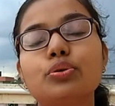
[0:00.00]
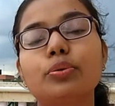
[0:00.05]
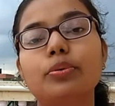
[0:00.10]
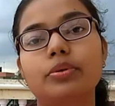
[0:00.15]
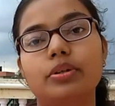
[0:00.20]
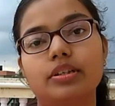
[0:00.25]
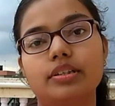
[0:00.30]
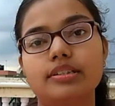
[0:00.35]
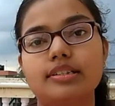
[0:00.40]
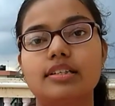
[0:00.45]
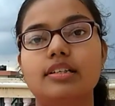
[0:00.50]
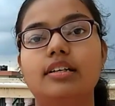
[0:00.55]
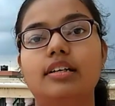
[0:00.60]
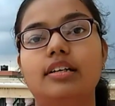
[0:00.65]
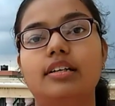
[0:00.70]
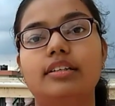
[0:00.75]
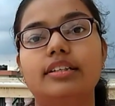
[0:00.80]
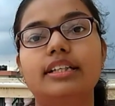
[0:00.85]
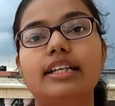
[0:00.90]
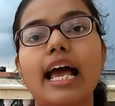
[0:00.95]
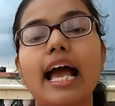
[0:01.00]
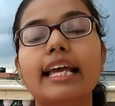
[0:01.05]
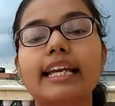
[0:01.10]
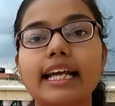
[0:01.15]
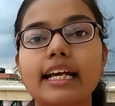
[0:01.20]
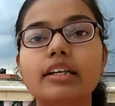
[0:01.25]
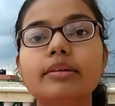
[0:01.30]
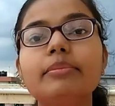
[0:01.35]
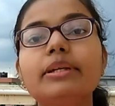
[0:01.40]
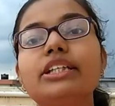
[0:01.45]
to, I
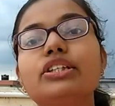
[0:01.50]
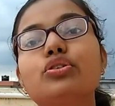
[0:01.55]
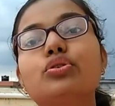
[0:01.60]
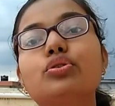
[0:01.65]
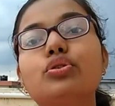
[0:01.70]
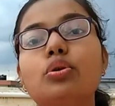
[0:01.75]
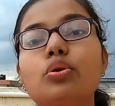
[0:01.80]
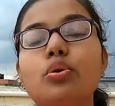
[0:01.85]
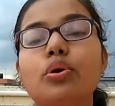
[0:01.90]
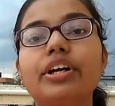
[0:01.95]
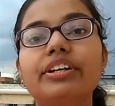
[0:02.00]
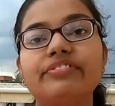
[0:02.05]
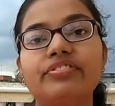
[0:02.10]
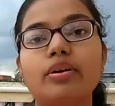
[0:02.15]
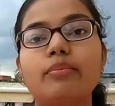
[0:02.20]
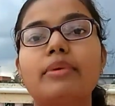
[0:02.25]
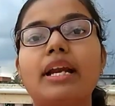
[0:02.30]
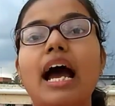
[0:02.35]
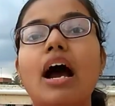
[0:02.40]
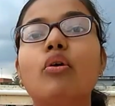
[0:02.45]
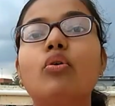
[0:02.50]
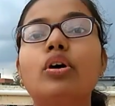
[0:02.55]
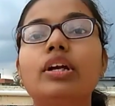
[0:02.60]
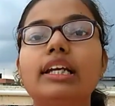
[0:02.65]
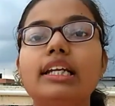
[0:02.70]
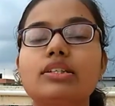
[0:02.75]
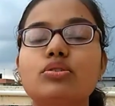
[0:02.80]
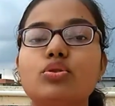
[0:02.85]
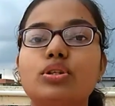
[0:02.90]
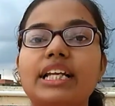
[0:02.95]
recommend you to do it from now
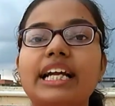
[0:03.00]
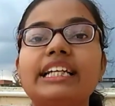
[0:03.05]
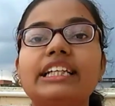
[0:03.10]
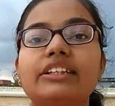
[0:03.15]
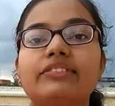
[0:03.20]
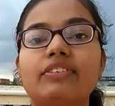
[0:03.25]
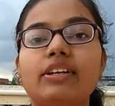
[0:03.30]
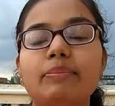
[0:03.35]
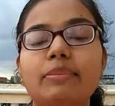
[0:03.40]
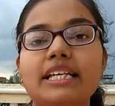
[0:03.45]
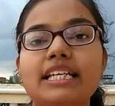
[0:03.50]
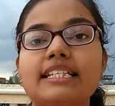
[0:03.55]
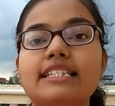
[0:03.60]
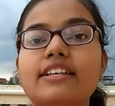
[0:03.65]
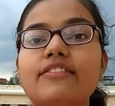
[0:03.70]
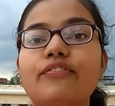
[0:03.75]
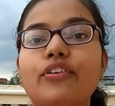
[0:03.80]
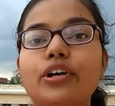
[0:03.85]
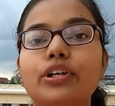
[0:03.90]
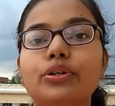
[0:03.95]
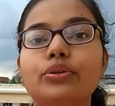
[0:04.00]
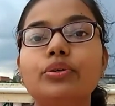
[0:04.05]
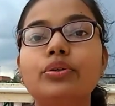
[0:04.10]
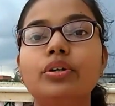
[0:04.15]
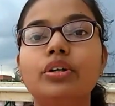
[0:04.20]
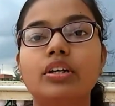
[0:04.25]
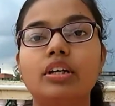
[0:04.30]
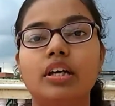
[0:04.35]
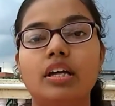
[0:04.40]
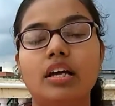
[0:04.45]
only so that it will be easy for you
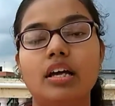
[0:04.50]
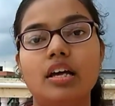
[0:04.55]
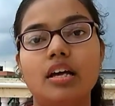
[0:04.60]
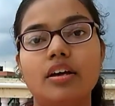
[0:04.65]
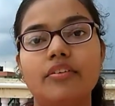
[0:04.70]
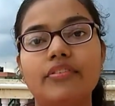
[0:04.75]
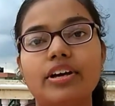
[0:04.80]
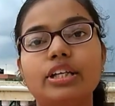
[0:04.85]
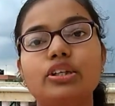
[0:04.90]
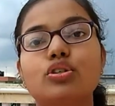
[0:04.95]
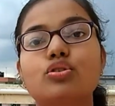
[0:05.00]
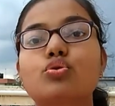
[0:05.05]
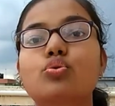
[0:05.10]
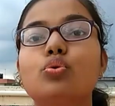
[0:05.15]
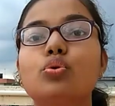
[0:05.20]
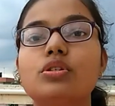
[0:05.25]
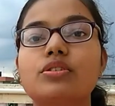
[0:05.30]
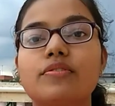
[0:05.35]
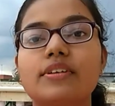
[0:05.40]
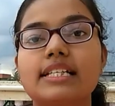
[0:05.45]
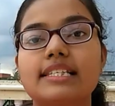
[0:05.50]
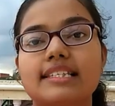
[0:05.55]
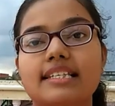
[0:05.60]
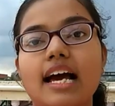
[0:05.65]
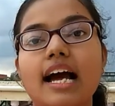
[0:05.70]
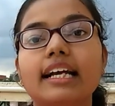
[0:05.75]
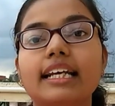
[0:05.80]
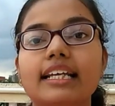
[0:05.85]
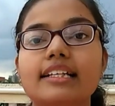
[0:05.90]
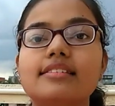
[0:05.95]
when your schools will
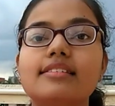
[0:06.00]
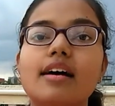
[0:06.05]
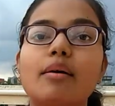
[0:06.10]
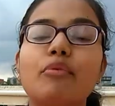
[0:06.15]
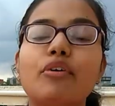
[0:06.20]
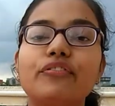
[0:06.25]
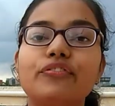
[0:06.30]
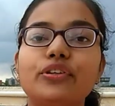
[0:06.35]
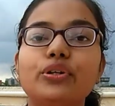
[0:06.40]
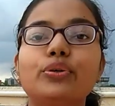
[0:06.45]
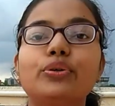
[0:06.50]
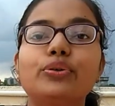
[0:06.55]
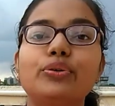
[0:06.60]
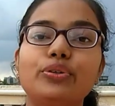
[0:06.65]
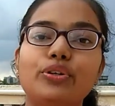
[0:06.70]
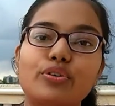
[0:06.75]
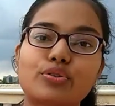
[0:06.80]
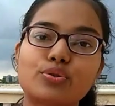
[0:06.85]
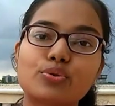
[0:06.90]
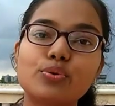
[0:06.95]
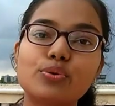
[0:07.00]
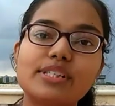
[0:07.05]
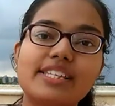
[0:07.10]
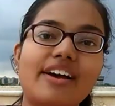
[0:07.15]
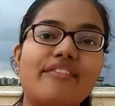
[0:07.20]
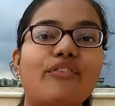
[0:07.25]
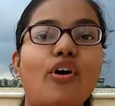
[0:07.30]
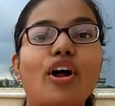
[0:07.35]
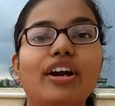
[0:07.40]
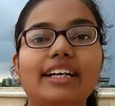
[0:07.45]
start. And some of you, your schools
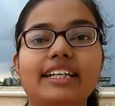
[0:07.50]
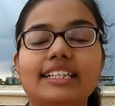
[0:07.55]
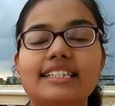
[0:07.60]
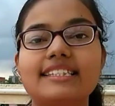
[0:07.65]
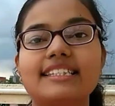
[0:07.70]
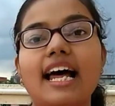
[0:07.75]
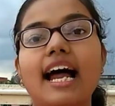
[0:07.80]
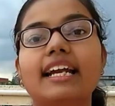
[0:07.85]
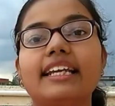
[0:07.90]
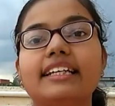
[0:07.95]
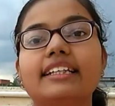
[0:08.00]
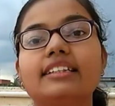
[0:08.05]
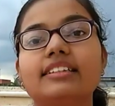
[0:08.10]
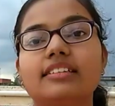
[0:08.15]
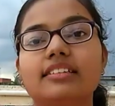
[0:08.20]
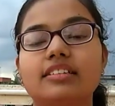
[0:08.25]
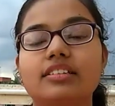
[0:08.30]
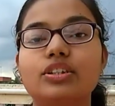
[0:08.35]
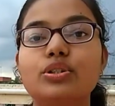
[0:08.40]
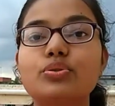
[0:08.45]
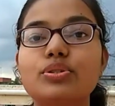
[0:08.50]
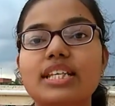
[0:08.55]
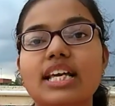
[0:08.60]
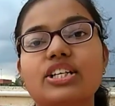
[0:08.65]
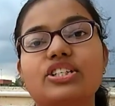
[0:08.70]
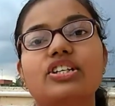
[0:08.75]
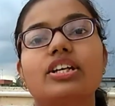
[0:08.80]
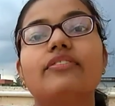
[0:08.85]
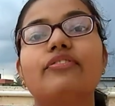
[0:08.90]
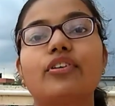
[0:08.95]
have already started. New
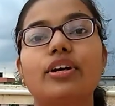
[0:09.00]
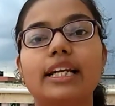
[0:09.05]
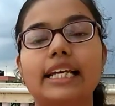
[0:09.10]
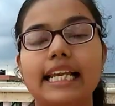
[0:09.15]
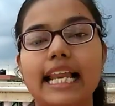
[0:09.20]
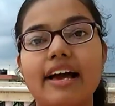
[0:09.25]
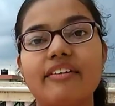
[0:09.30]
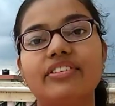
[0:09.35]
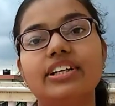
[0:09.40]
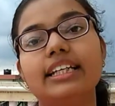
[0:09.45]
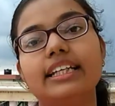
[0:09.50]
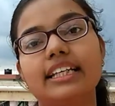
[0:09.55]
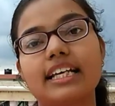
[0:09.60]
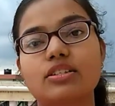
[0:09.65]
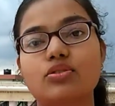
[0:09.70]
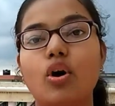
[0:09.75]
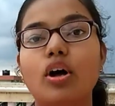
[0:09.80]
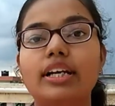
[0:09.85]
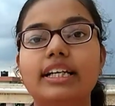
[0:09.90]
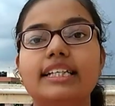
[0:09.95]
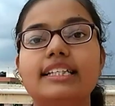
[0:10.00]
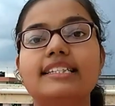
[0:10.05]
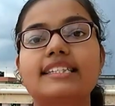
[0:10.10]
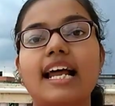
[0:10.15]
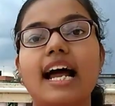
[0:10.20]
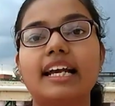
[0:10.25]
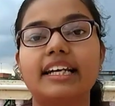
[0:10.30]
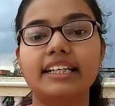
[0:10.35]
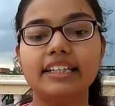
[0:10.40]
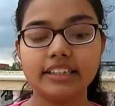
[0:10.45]
session for 11, it has already
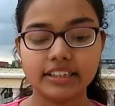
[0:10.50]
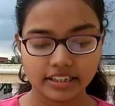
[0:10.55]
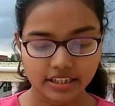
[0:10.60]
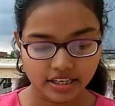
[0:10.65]
started.